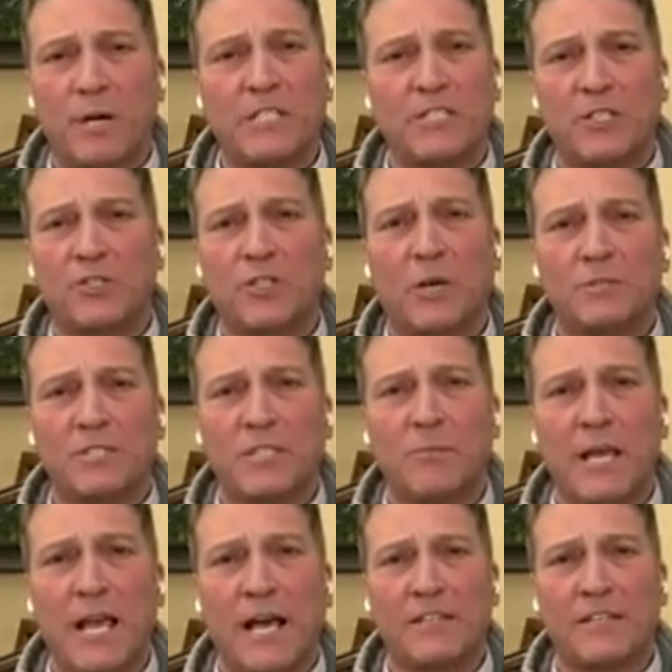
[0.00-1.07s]
President Trump sent
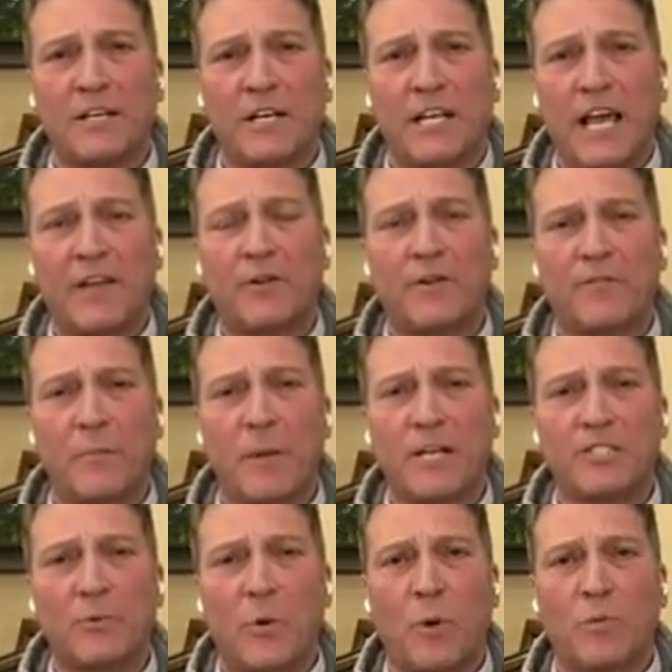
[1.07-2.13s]
me out there to gather
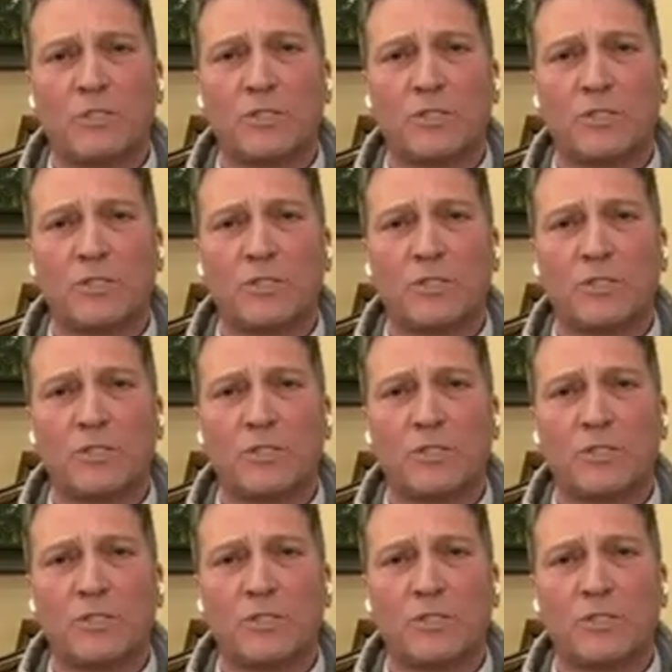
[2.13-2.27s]
information on what